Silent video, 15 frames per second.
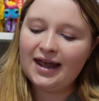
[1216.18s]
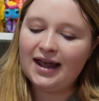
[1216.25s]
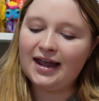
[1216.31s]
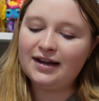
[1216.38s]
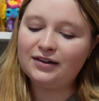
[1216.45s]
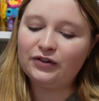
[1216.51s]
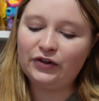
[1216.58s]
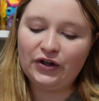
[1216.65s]

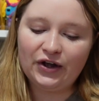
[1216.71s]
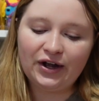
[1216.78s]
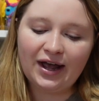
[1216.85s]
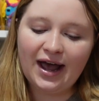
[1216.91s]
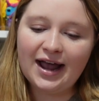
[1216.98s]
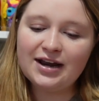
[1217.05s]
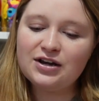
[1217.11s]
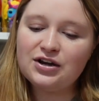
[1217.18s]
And look,
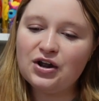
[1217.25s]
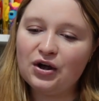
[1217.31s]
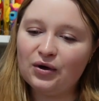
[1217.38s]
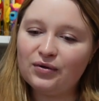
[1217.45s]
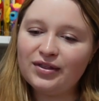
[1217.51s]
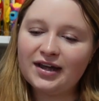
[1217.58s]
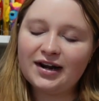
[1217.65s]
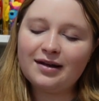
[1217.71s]
I
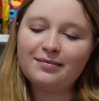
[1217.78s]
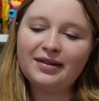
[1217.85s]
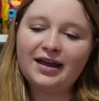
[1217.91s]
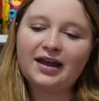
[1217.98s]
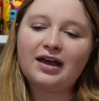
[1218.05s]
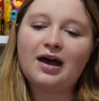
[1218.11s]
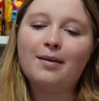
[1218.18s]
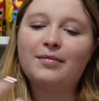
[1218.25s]
know that I'm
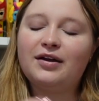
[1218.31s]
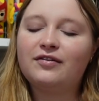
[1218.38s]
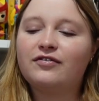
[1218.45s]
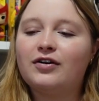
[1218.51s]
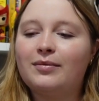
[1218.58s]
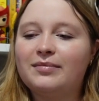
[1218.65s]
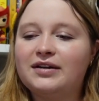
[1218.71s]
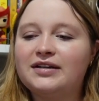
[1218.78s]
like coming
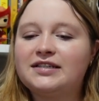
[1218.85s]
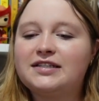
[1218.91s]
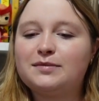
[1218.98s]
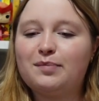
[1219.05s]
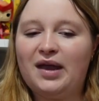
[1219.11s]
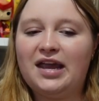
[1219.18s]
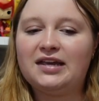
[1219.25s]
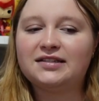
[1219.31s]
from a
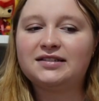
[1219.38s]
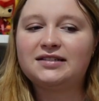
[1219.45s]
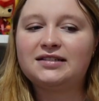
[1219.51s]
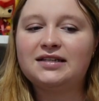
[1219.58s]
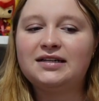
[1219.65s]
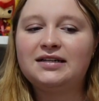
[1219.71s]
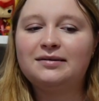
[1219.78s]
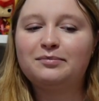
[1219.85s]

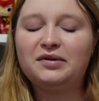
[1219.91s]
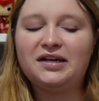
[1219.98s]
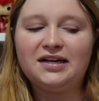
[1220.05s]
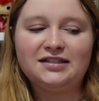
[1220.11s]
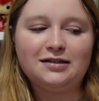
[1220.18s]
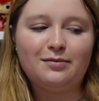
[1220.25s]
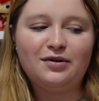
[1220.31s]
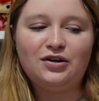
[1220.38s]
space
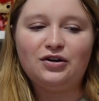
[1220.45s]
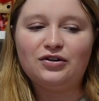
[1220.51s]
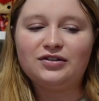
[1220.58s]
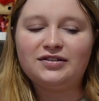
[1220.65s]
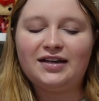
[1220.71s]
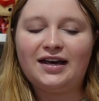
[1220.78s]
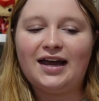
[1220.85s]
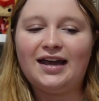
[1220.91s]
because I'm a
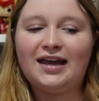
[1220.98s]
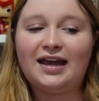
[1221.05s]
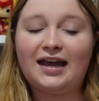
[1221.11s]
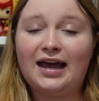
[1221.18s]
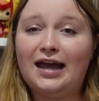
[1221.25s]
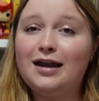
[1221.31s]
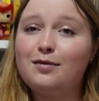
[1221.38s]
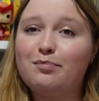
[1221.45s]
nurse, like I get
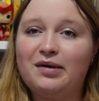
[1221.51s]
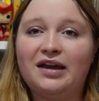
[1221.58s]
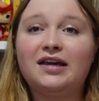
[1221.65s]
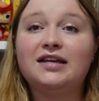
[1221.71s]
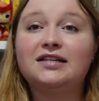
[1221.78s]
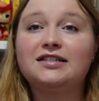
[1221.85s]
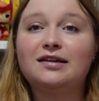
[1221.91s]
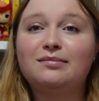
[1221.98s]
kind of
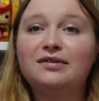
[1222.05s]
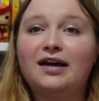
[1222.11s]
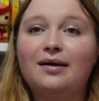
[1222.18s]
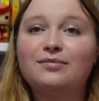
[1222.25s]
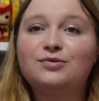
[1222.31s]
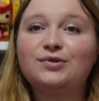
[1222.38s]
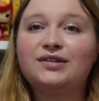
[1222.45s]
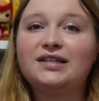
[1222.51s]
picky
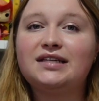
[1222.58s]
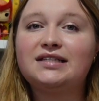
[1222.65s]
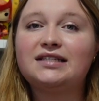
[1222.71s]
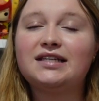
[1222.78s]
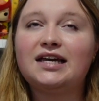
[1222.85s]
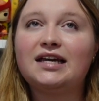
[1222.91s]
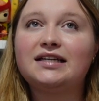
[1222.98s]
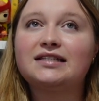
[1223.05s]
sometimes with these
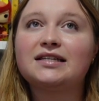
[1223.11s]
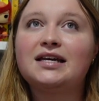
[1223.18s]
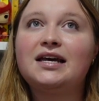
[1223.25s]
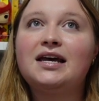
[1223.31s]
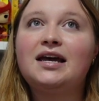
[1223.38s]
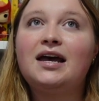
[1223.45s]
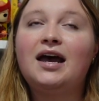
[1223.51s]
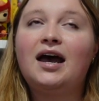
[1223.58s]
things.
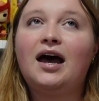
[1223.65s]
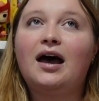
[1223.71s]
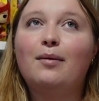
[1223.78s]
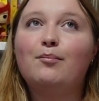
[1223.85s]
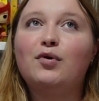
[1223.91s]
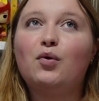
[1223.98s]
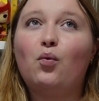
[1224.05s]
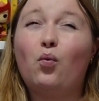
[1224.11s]

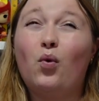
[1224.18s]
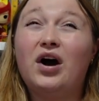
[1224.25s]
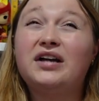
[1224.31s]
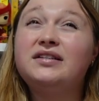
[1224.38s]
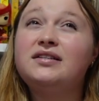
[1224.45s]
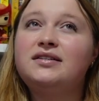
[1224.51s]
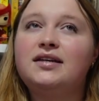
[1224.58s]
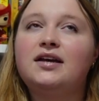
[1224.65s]
Um, but
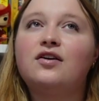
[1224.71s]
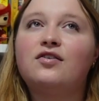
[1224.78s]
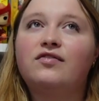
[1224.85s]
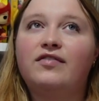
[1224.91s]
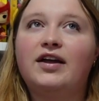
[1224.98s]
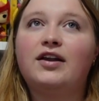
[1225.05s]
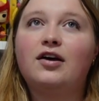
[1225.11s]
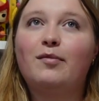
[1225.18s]
one single
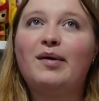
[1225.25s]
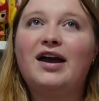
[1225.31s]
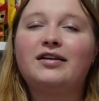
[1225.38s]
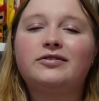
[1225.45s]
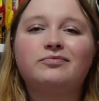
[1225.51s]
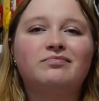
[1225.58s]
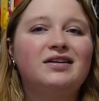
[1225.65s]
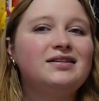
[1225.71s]
fentanyl
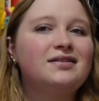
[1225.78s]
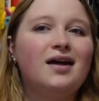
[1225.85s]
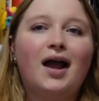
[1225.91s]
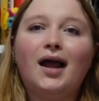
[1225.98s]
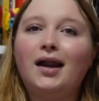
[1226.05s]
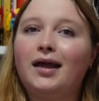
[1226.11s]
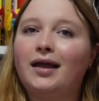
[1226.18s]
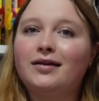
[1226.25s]
patch, it's
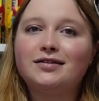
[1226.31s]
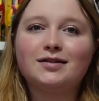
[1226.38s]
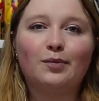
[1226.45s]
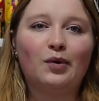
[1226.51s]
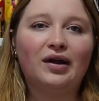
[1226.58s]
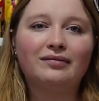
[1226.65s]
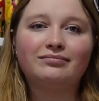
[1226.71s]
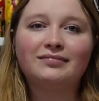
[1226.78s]
not gonna kill
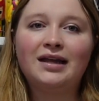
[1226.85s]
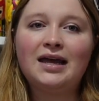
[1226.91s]
someone.